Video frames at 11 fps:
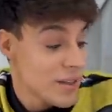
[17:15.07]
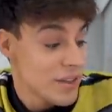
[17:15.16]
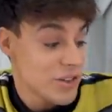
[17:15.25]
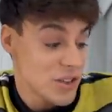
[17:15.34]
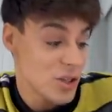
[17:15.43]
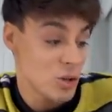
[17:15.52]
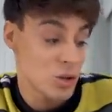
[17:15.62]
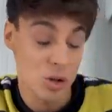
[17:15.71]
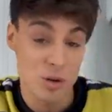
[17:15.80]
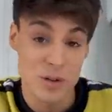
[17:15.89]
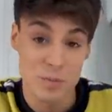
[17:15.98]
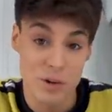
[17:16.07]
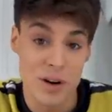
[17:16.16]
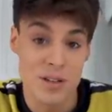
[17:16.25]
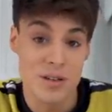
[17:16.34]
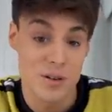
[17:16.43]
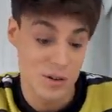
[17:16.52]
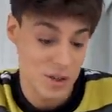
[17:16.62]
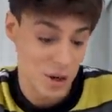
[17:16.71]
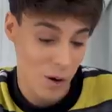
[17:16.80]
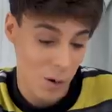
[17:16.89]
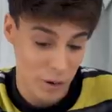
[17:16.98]
This is a juice presser.
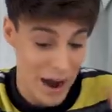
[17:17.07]
So